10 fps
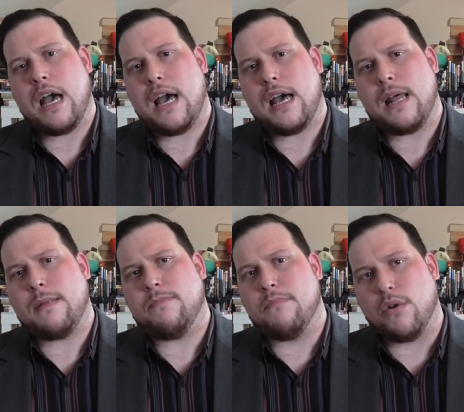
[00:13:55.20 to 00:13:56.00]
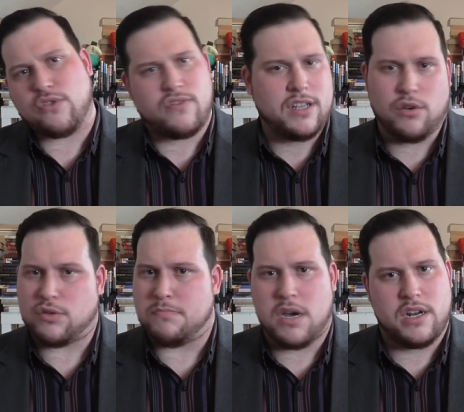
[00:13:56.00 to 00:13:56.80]
And most of the, of
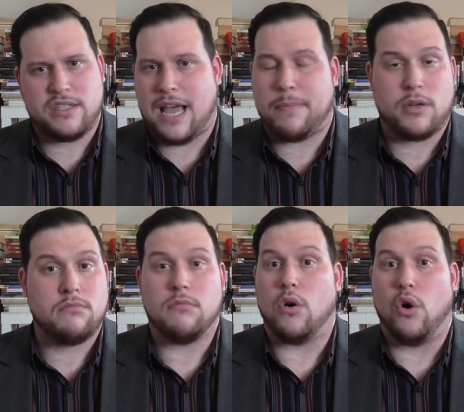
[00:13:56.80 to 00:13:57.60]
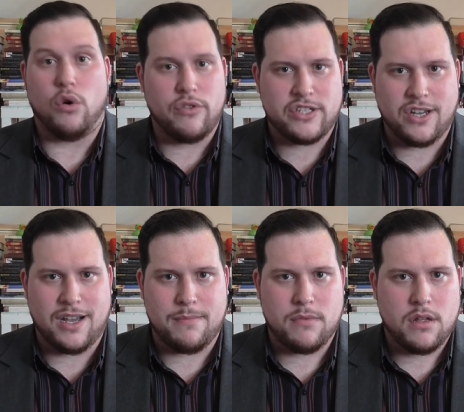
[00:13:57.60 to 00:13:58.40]
course, murders happen all the
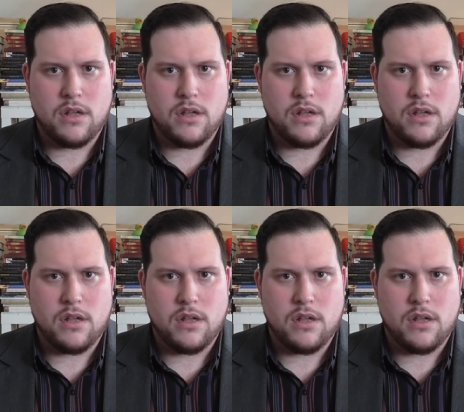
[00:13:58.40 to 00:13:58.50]
time.